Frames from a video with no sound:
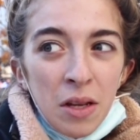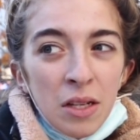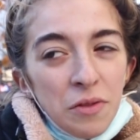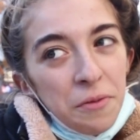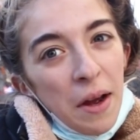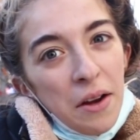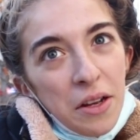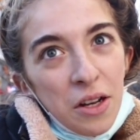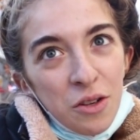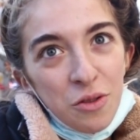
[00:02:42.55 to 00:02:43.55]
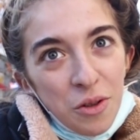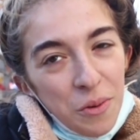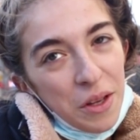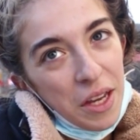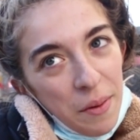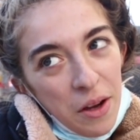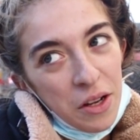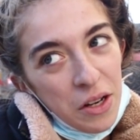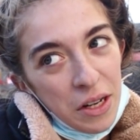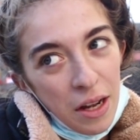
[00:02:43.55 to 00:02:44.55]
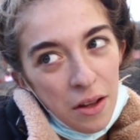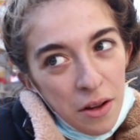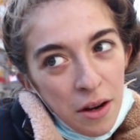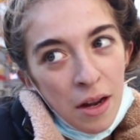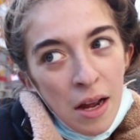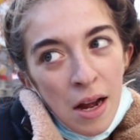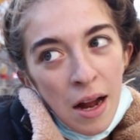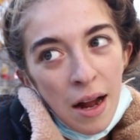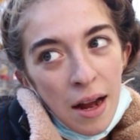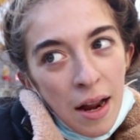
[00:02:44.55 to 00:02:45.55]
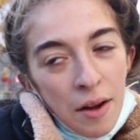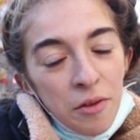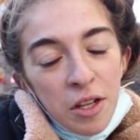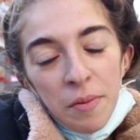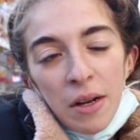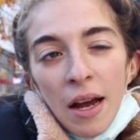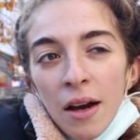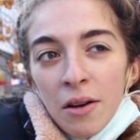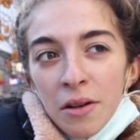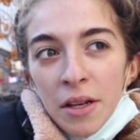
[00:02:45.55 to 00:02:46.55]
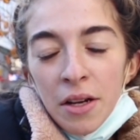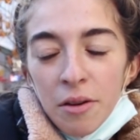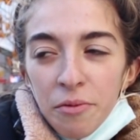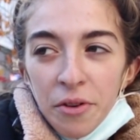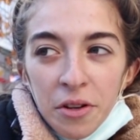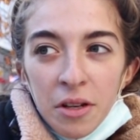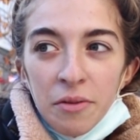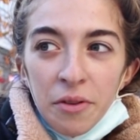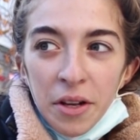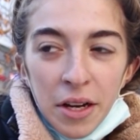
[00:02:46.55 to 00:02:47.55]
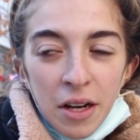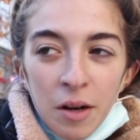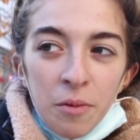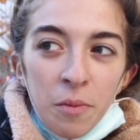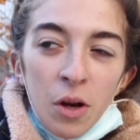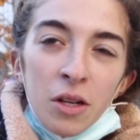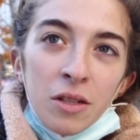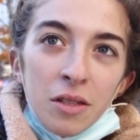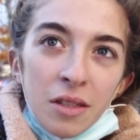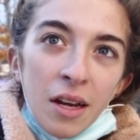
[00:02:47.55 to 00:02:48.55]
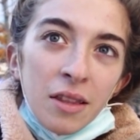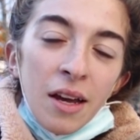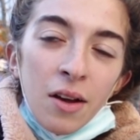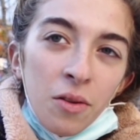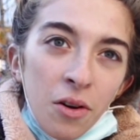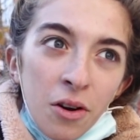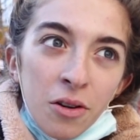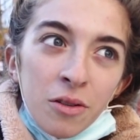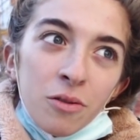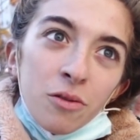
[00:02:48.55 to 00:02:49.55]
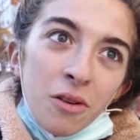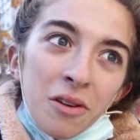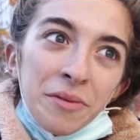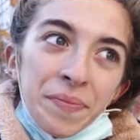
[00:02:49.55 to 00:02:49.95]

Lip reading: He's from out here, so we came out here together. And I've only been out here in Philly for like a couple months, not that long. So